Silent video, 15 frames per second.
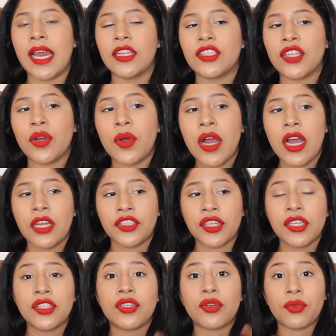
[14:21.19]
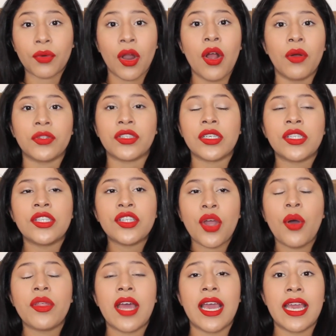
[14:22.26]
And so just grow, just
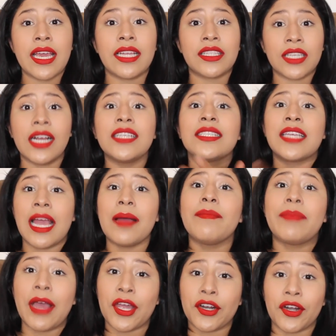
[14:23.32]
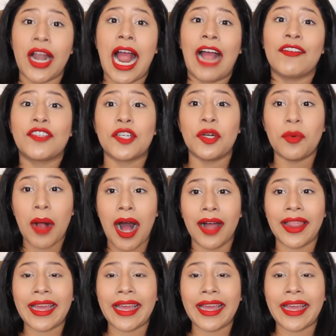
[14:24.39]
know that it does get better after a while.